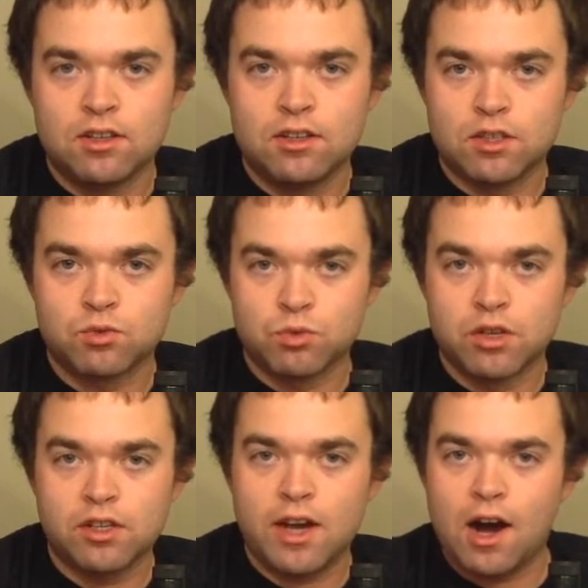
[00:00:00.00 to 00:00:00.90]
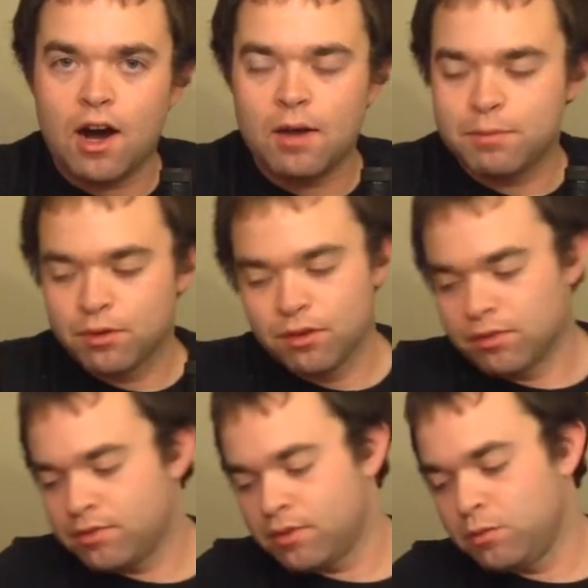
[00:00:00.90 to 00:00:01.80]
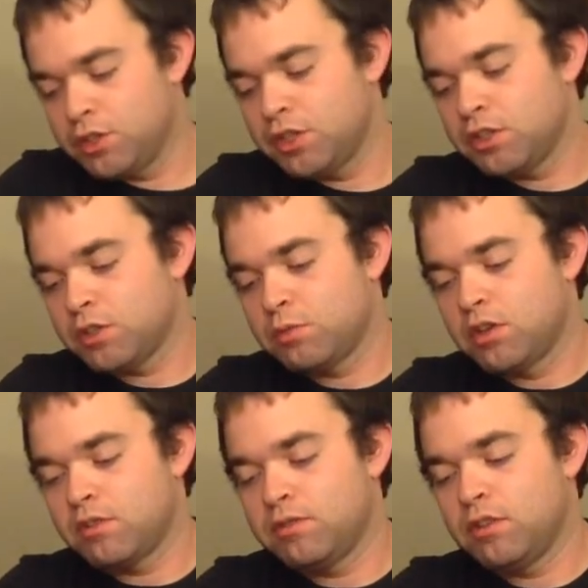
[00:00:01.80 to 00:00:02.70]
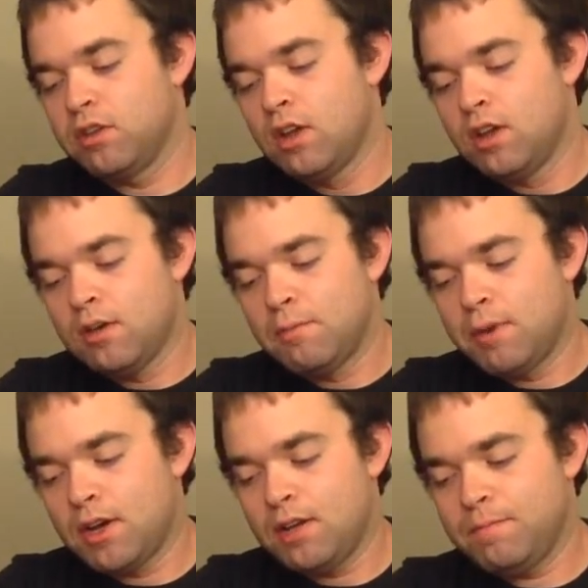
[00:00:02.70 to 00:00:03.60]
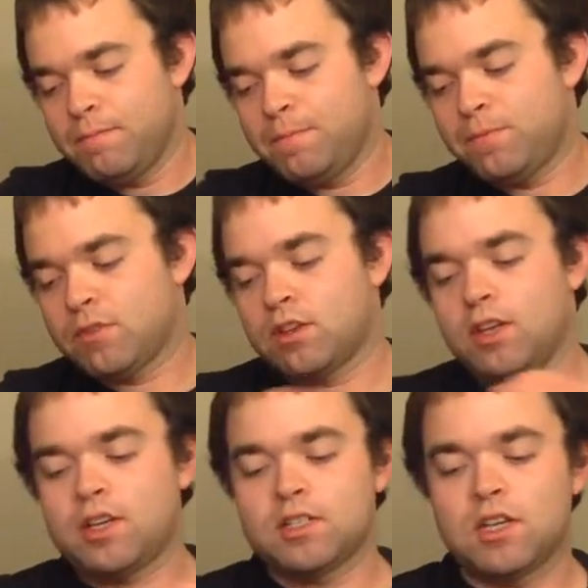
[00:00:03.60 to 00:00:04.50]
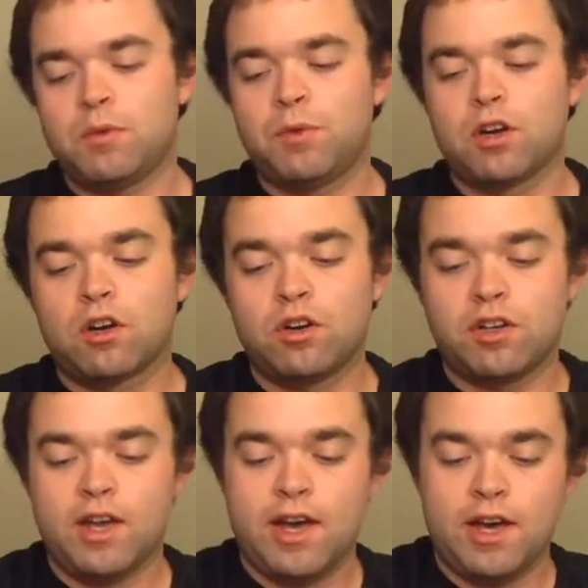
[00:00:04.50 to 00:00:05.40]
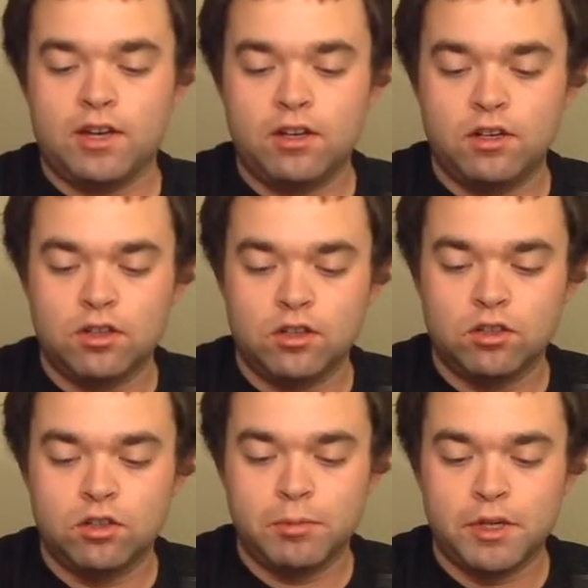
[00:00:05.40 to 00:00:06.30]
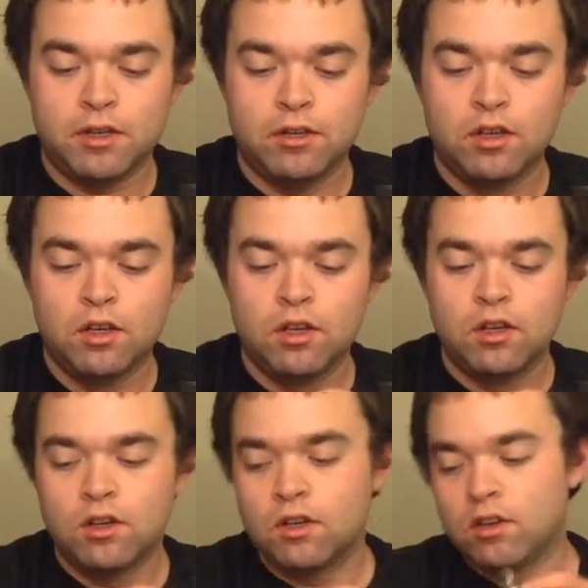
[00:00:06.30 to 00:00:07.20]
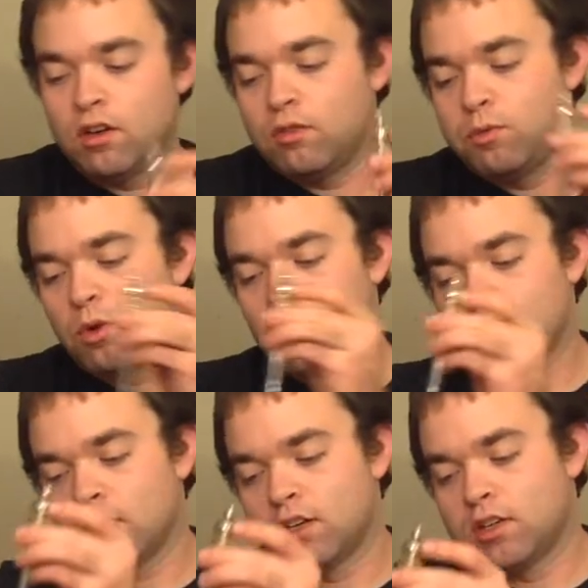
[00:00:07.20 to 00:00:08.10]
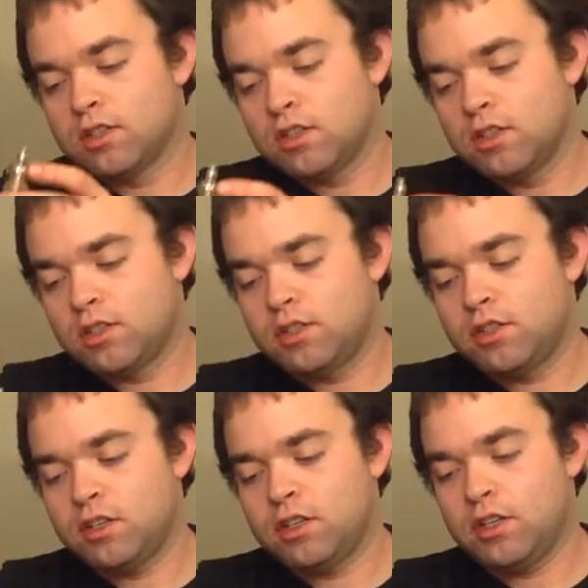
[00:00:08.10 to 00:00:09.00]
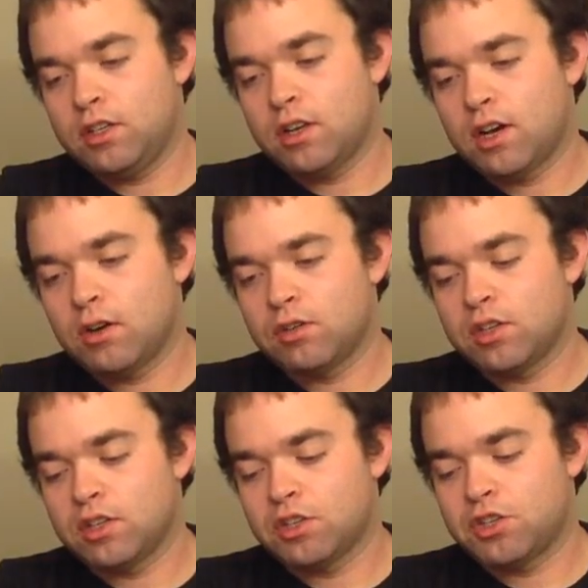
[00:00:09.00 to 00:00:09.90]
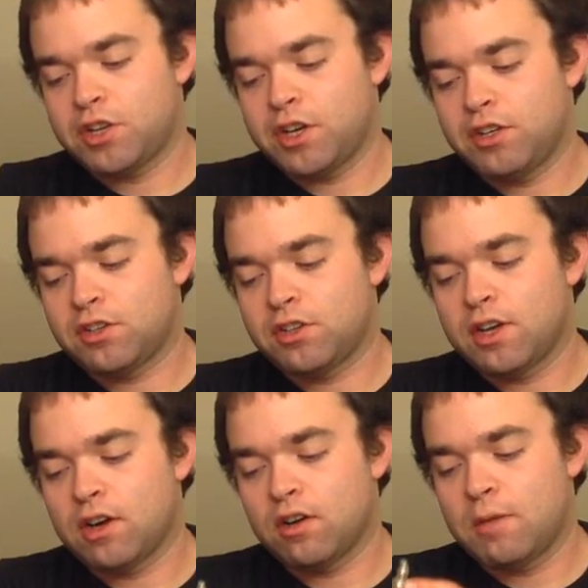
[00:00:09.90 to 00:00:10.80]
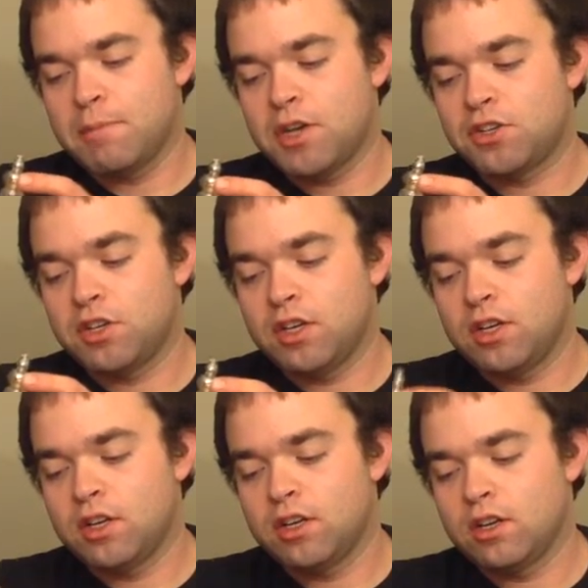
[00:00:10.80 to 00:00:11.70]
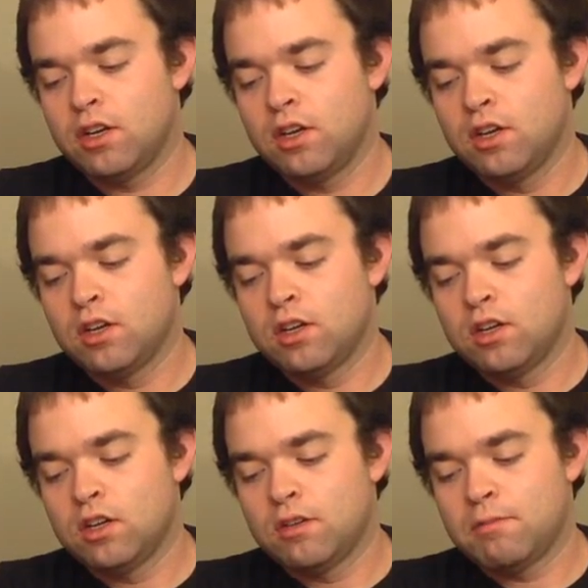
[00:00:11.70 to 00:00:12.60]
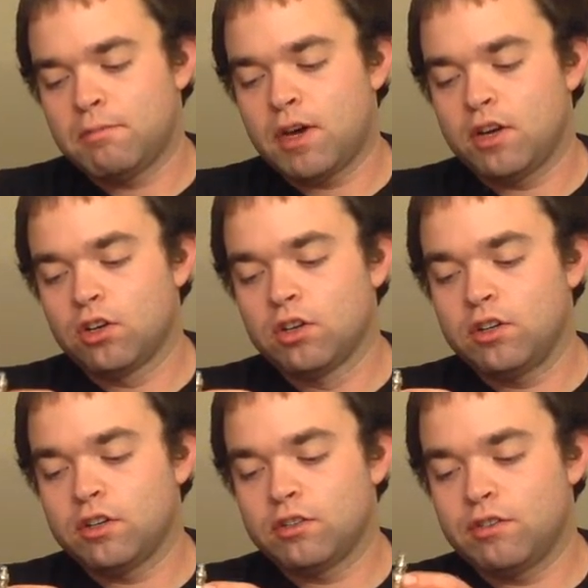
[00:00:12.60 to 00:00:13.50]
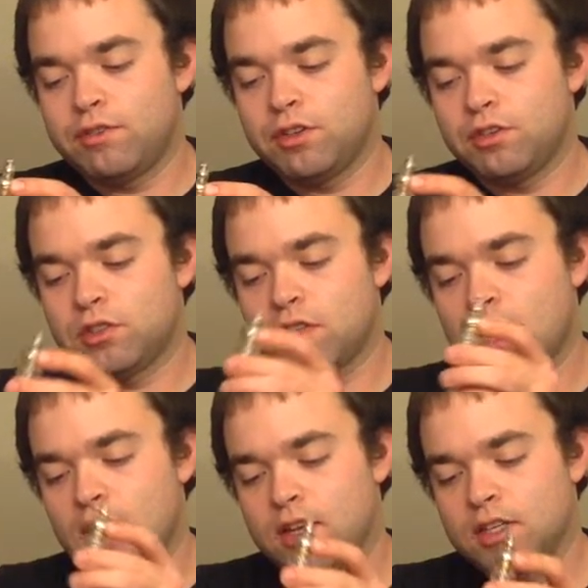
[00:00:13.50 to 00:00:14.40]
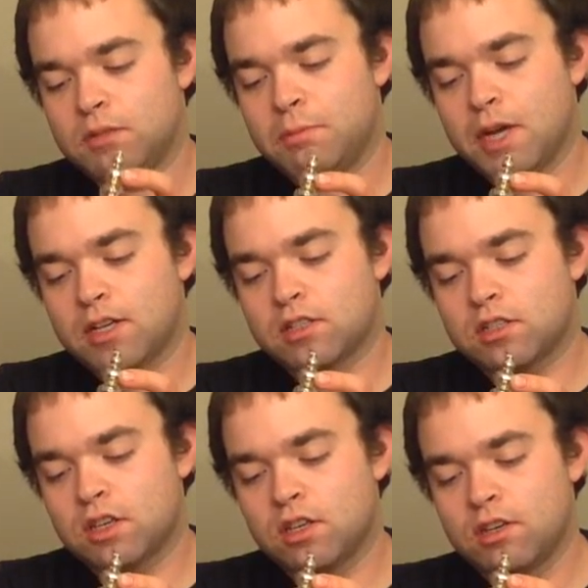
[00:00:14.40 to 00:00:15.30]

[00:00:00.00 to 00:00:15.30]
this really high proof, which is just wonderful. But, like I said, we are going to add a little bit of water to see how things change. Now, I mentioned in my earlier reviews that it's best,